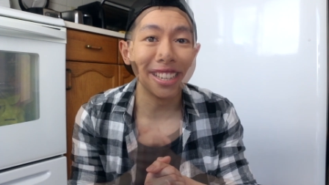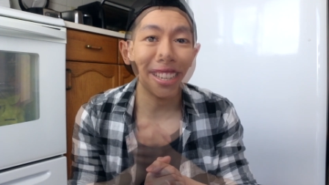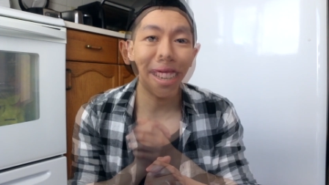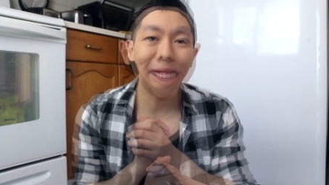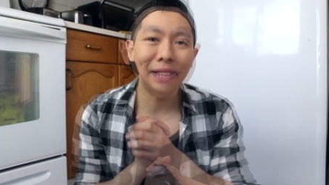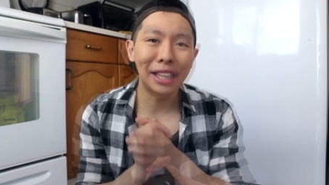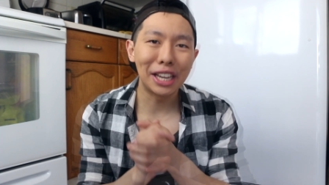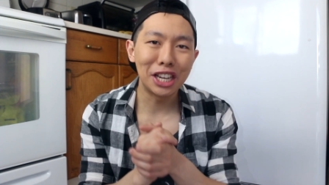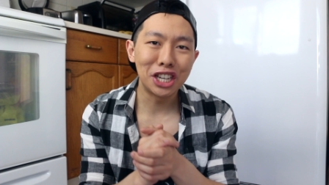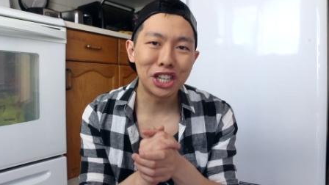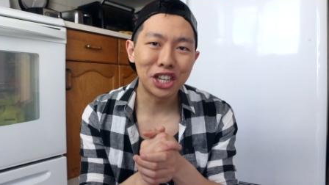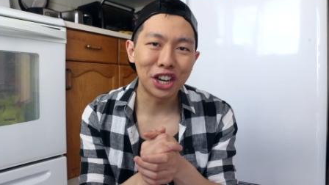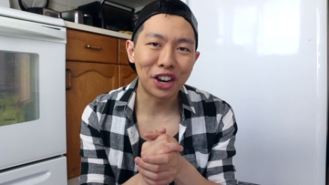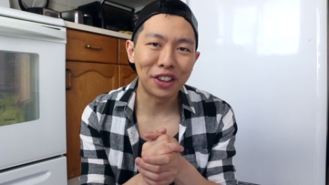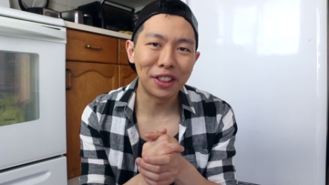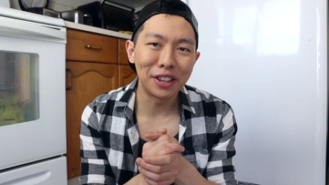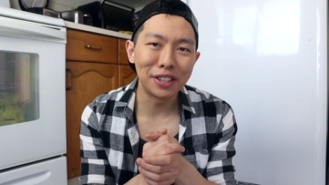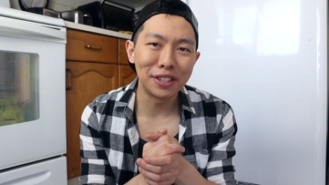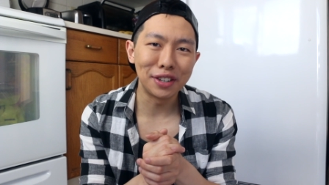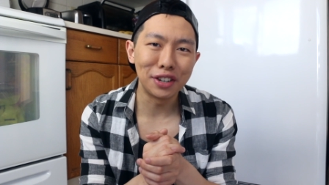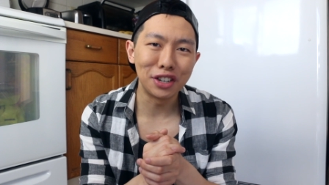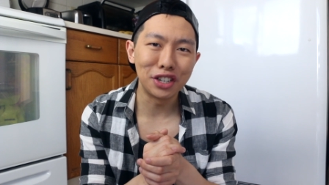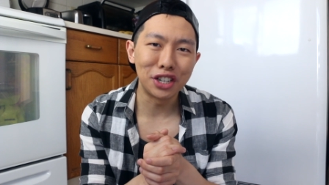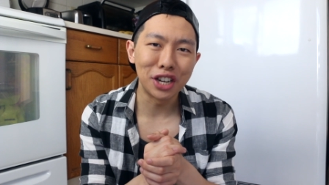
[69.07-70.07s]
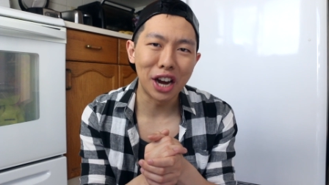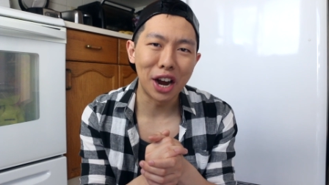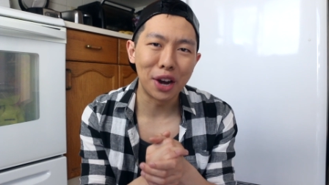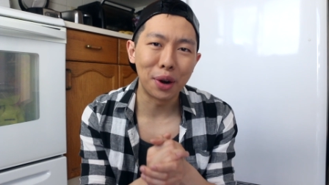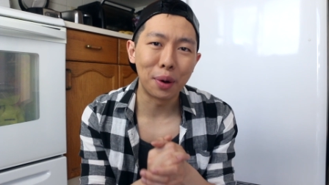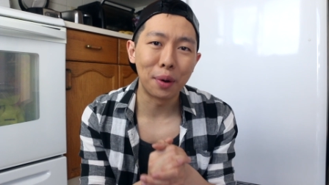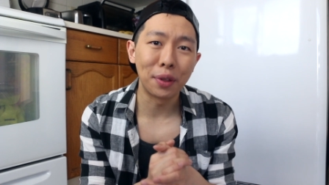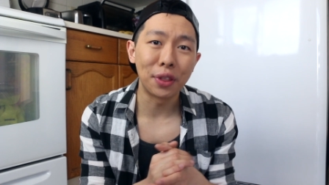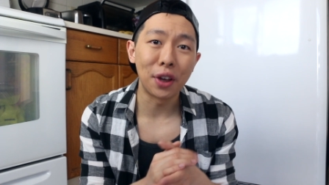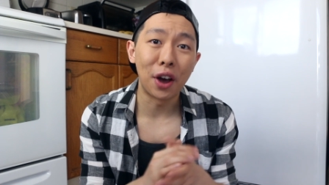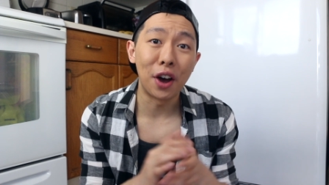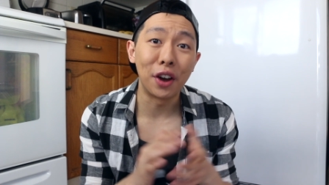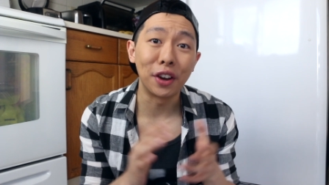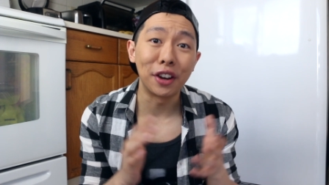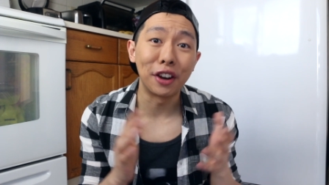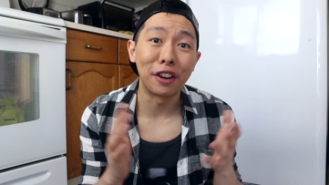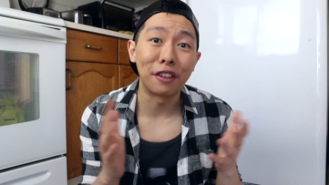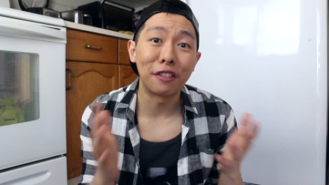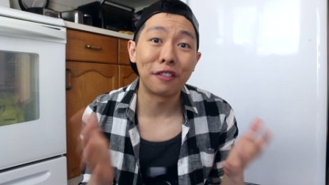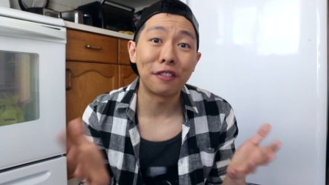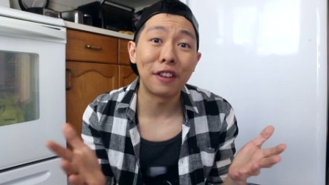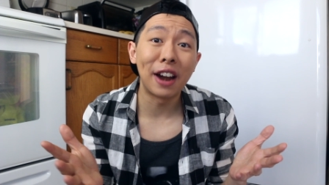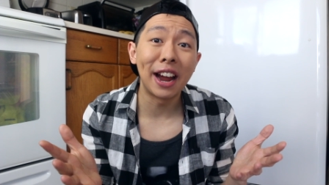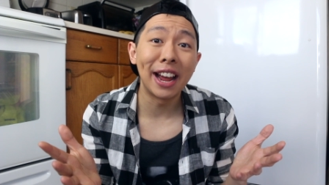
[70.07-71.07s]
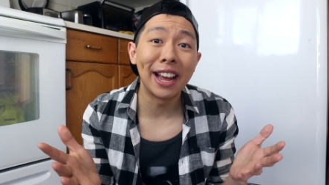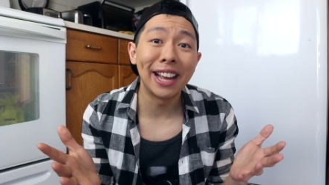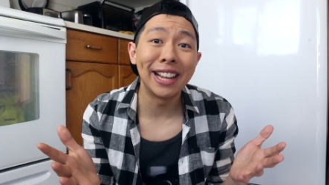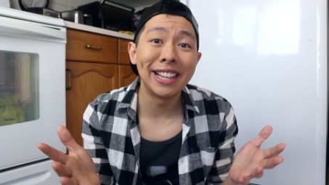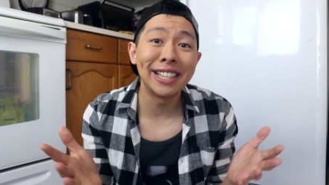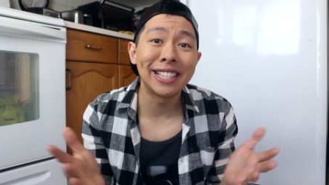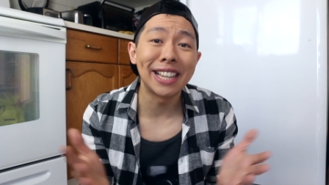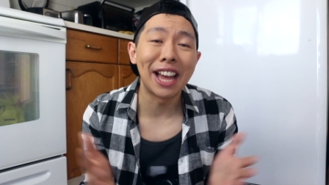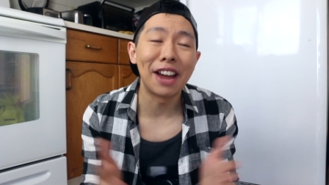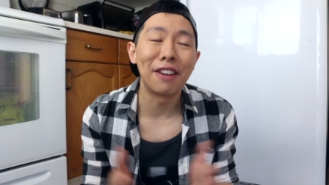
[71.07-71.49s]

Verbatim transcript: Please share this new channel with all your friends.